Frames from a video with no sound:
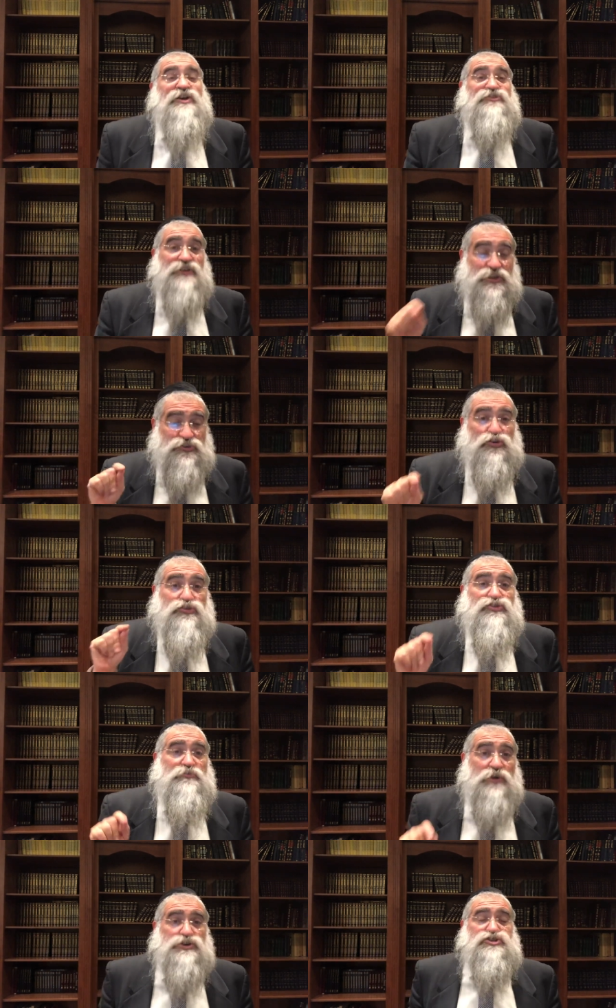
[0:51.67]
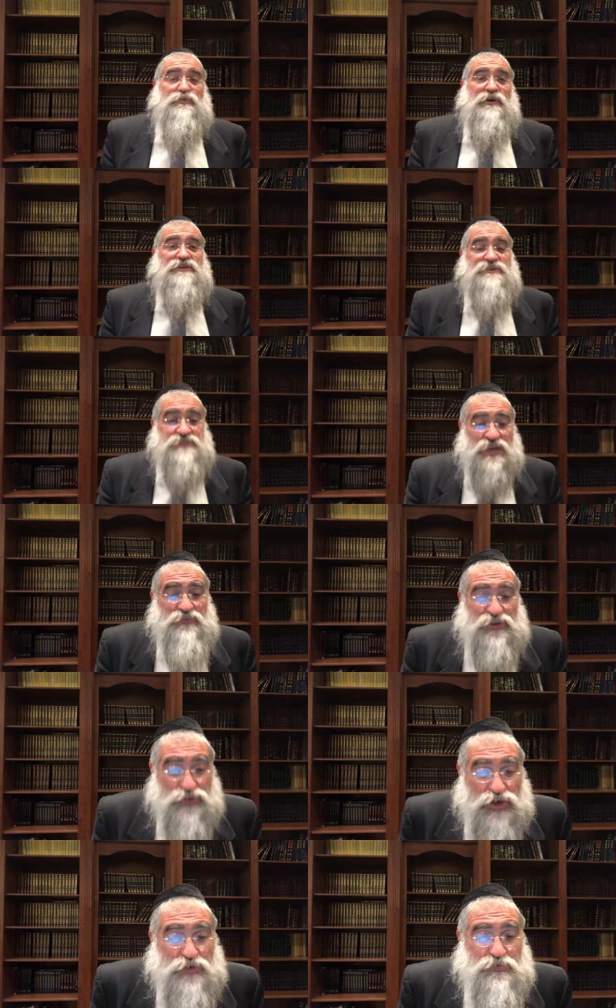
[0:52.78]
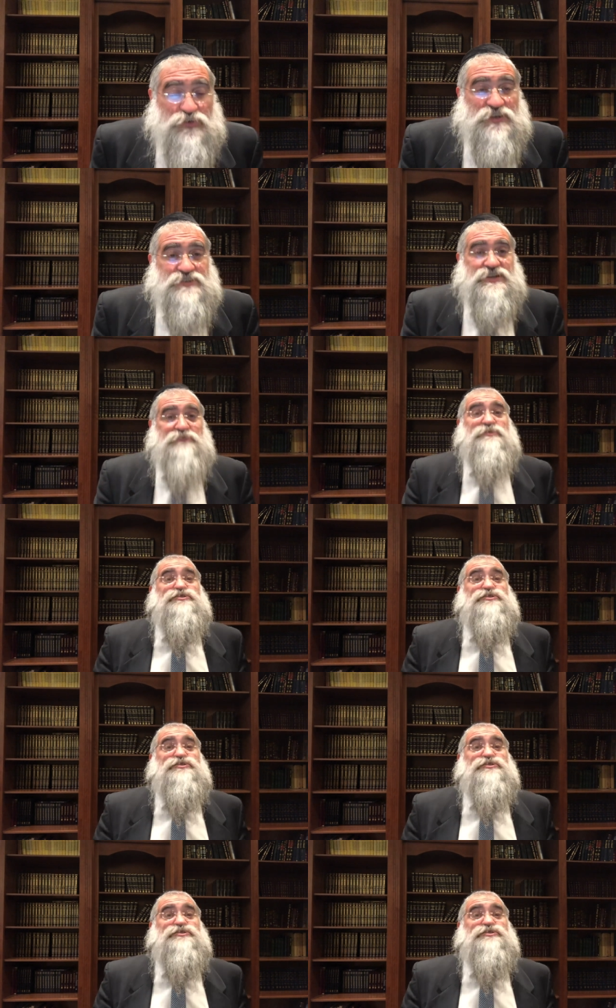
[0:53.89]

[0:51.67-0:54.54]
So they turned to Moshe and they said, Vayoimu, and they said,